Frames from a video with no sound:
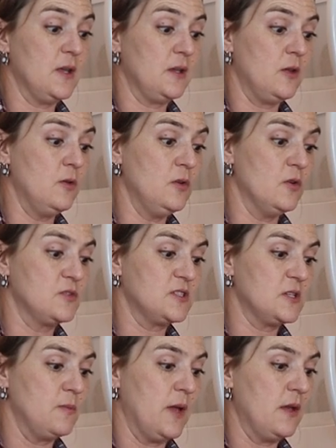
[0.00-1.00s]
that you used
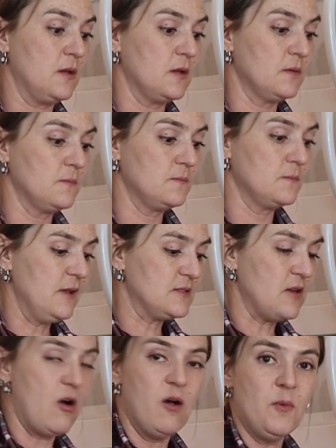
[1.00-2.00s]
to make. It's
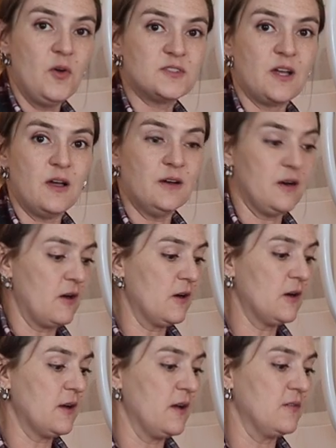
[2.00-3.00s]
almost
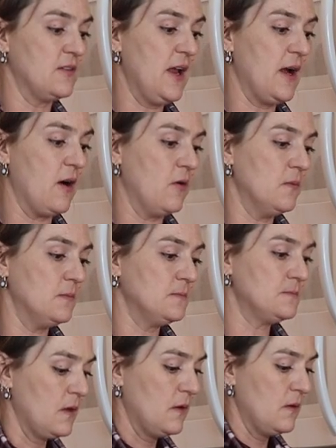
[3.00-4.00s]
unheard of now.
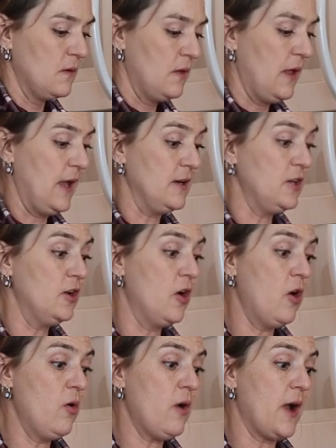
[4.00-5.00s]
And you
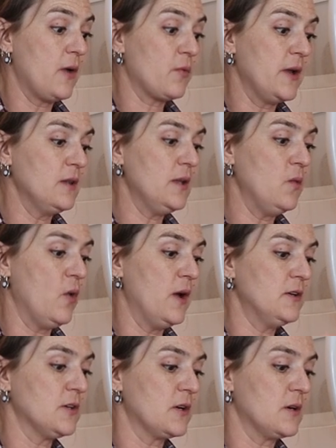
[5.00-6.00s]
know, I really
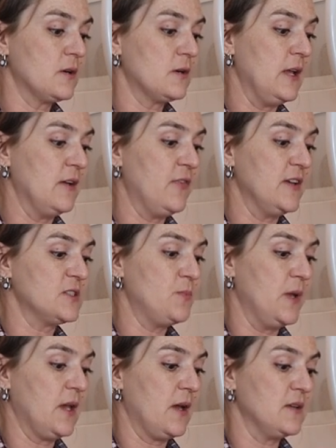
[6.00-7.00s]
wonder if it's
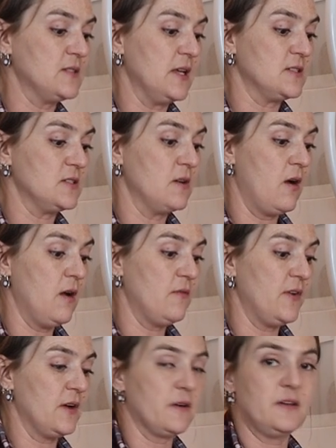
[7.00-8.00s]
because it's not
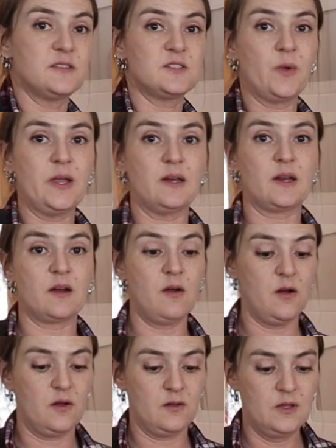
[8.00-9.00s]
very sweet at
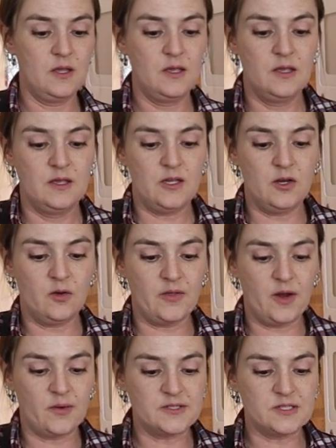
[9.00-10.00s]
all. You know,
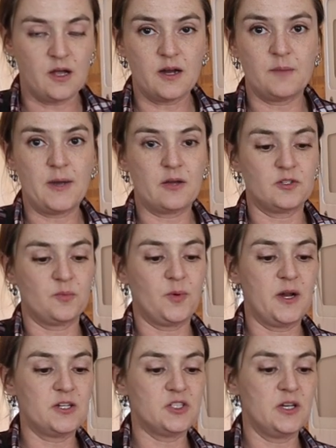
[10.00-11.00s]
they always talk about
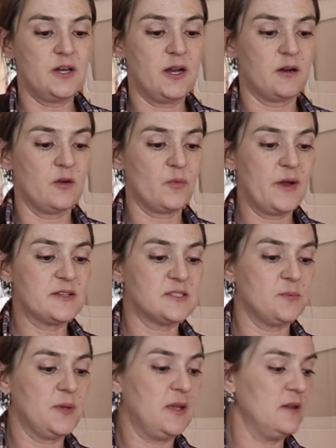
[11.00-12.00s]
depression era
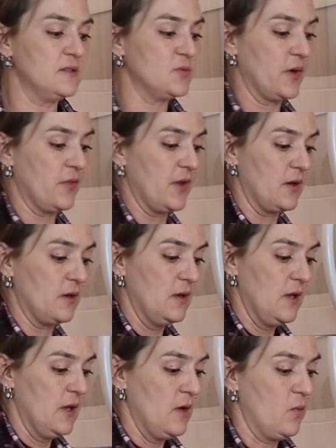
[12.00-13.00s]
recipes where there
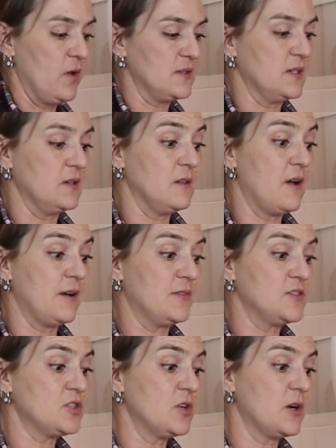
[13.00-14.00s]
wasn't a lot
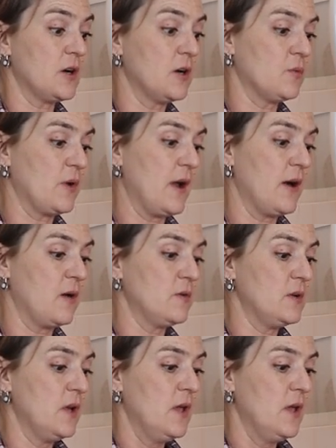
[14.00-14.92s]
of sugar around